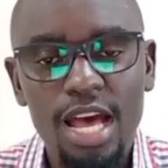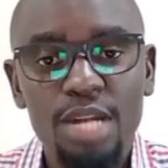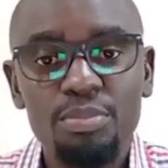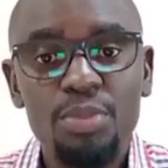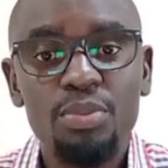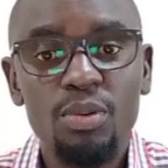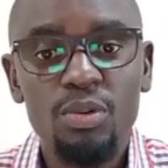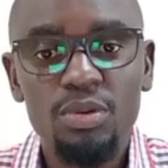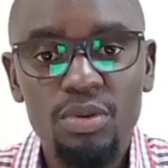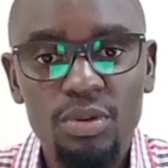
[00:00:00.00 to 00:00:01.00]
and people
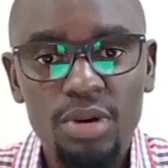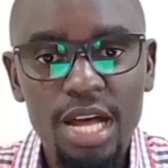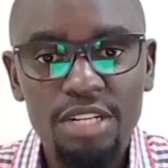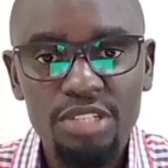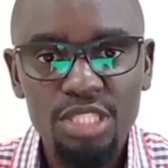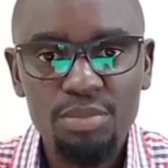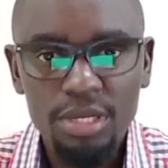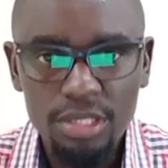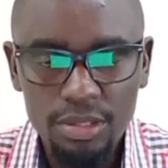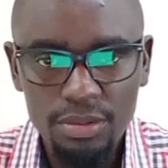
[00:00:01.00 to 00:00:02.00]
will know and
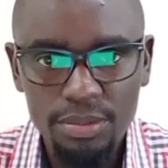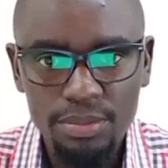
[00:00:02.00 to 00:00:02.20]
respect you.